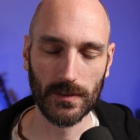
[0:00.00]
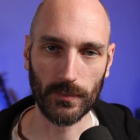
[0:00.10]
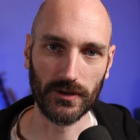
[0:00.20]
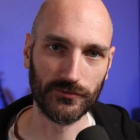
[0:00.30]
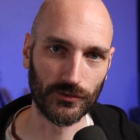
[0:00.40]

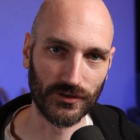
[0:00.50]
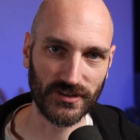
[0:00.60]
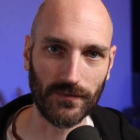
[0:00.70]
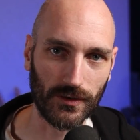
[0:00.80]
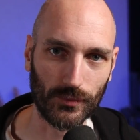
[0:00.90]
but for
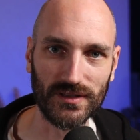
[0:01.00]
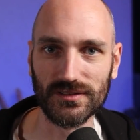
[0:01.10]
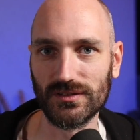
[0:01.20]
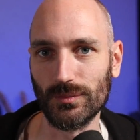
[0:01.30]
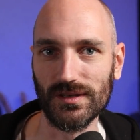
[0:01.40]
several
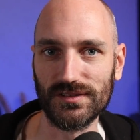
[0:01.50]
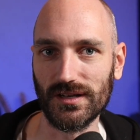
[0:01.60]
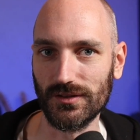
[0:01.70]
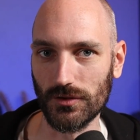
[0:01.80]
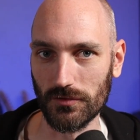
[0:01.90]
reasons we
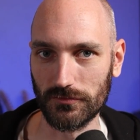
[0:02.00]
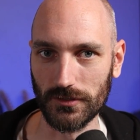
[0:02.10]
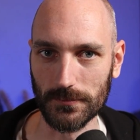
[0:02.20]
decided to go for